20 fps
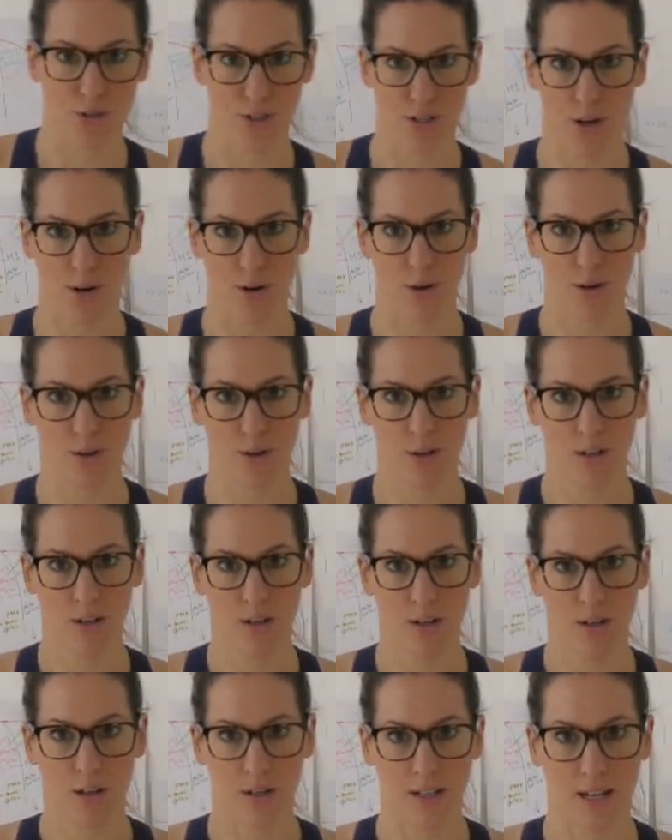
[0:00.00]
so.
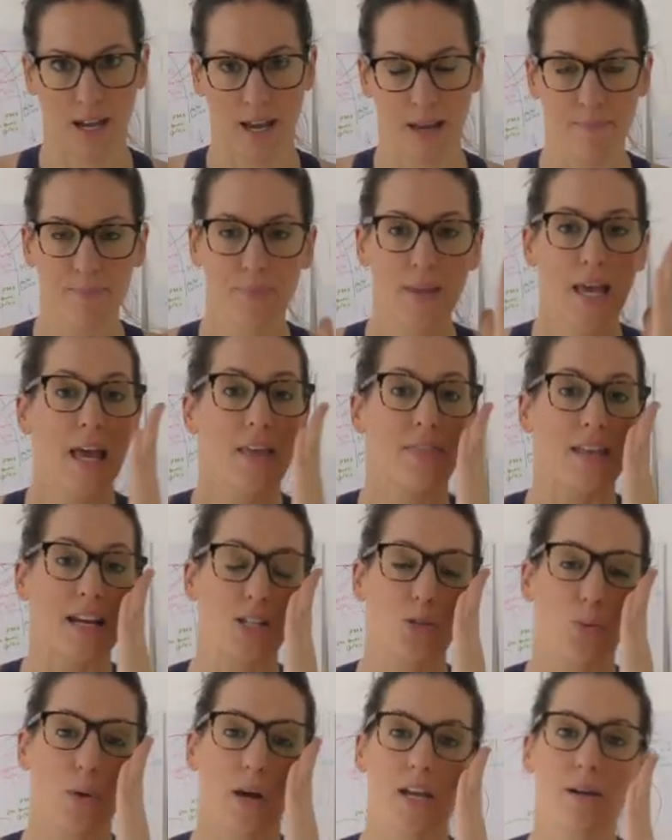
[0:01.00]
Okay,
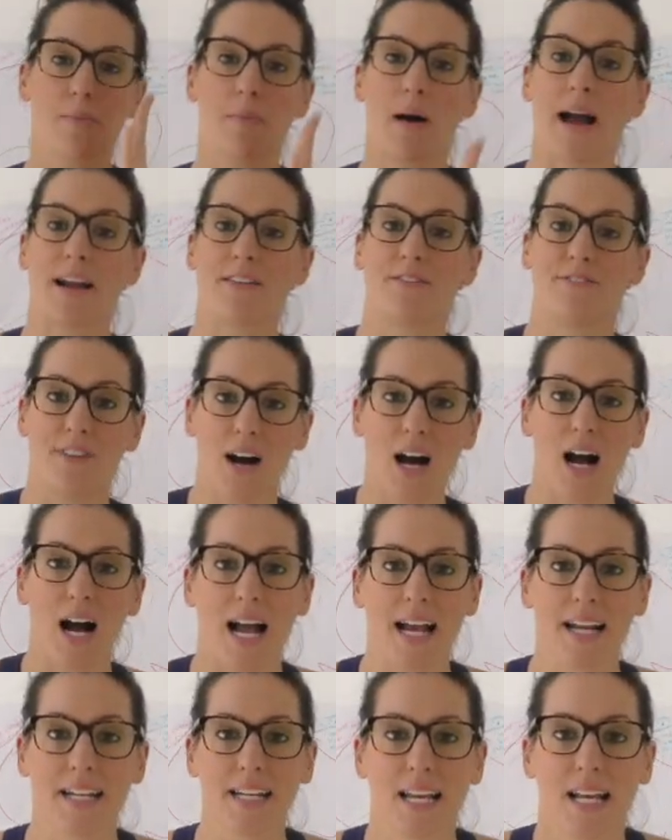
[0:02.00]
that's why you might
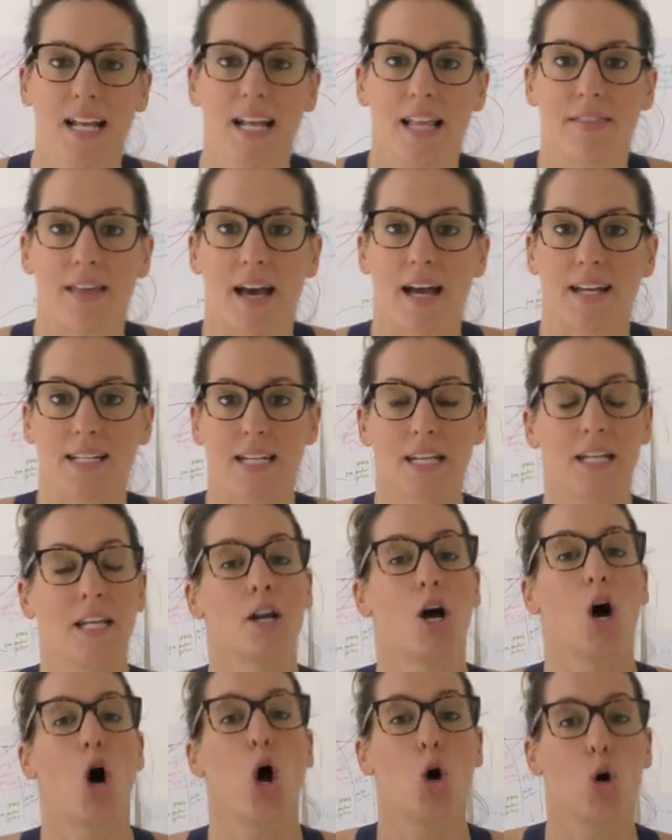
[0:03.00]
find that in
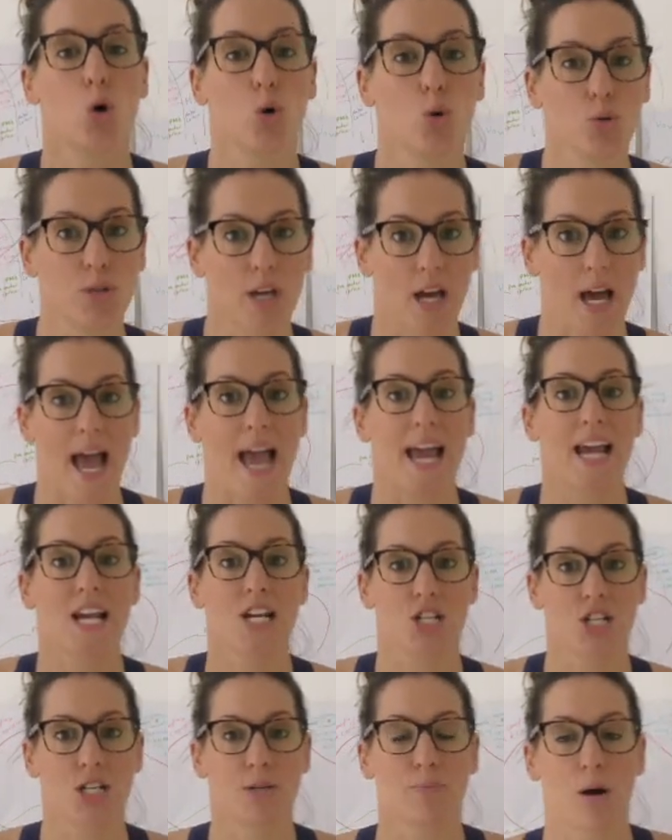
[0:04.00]
an older
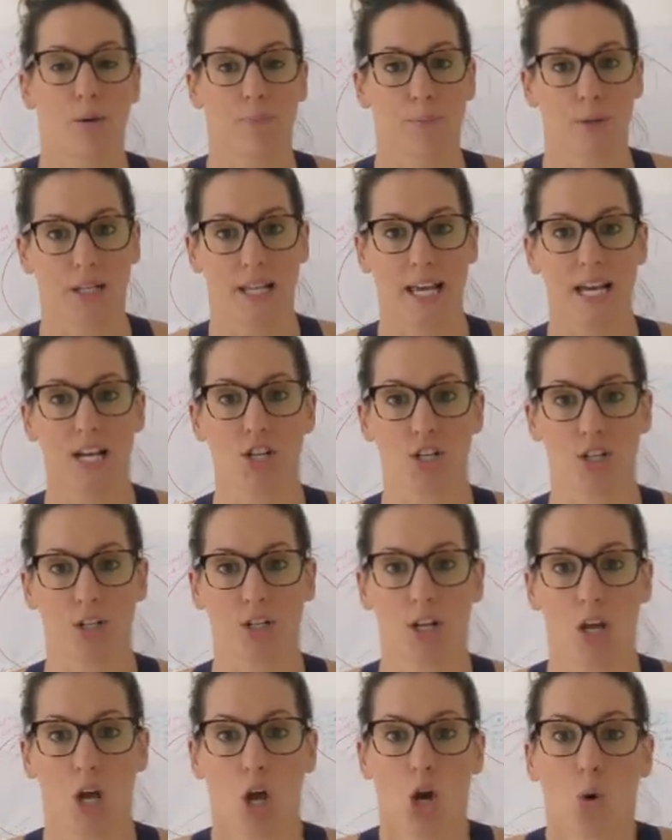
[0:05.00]
aging
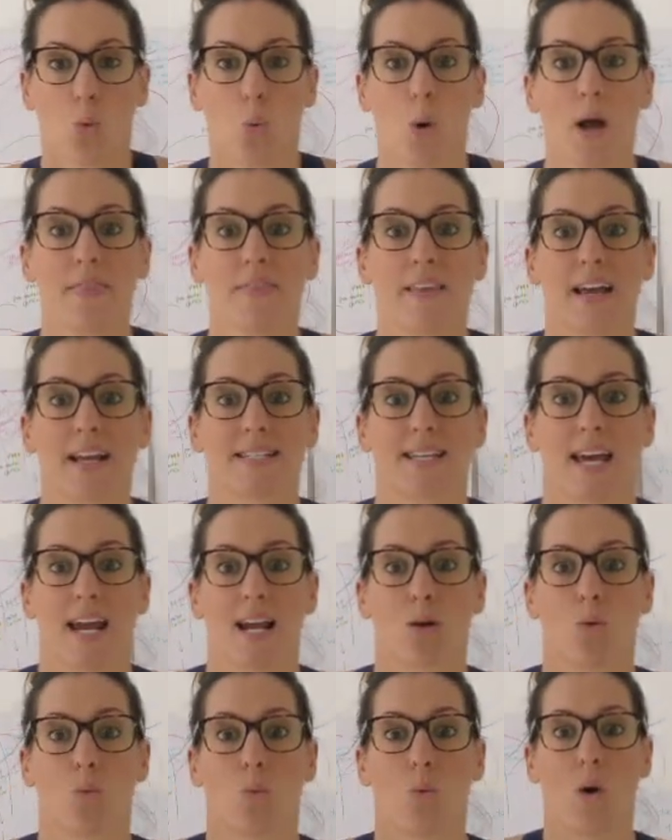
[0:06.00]
population, when they
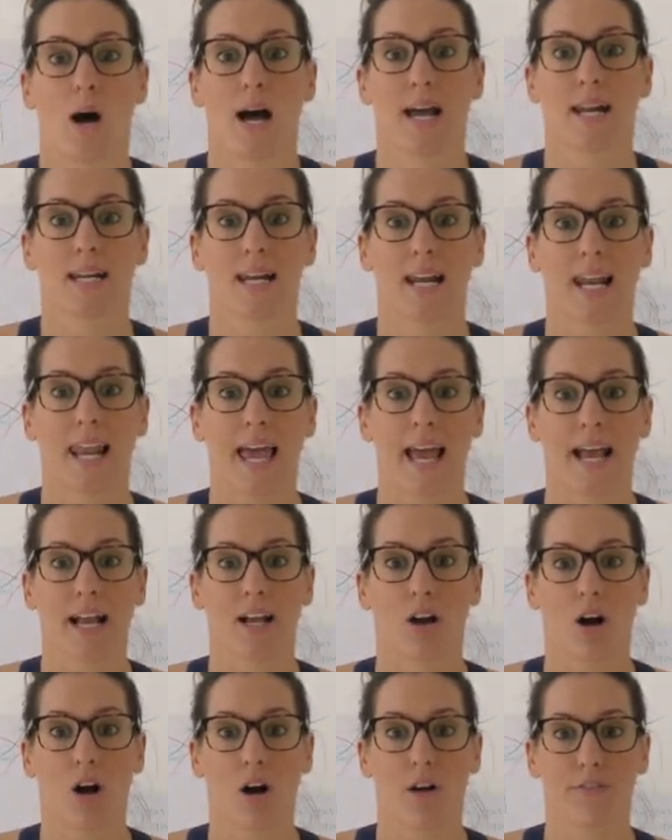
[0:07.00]
take one leg
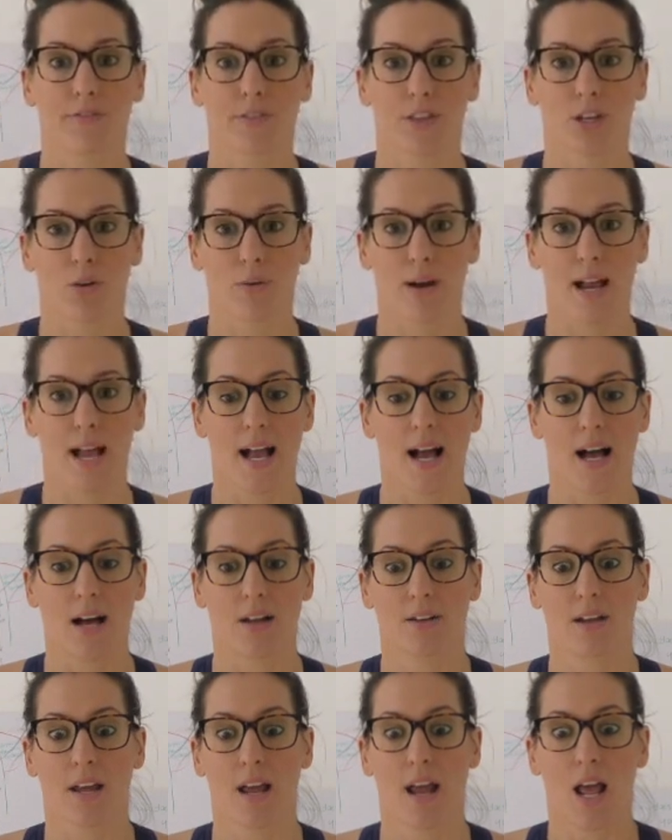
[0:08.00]
off the
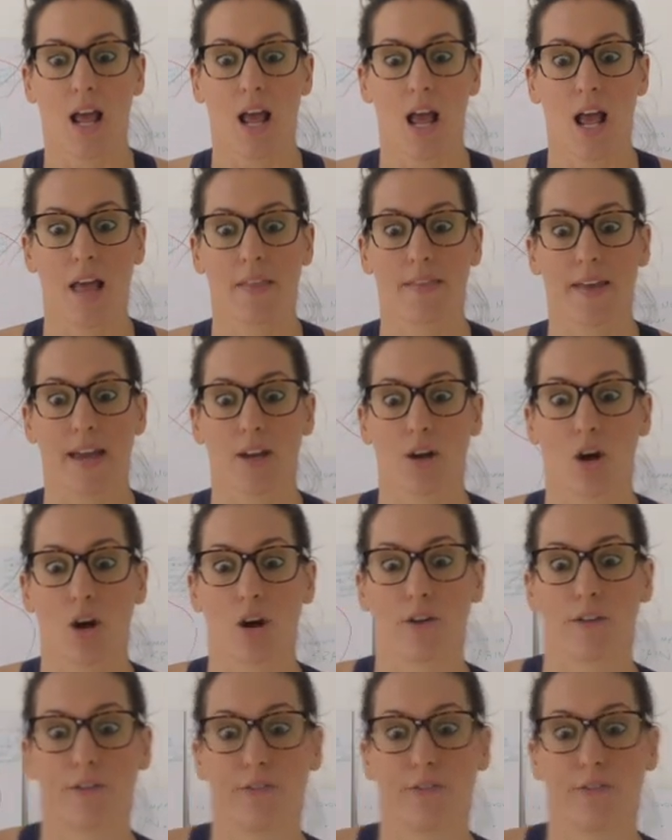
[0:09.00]
ground and they go to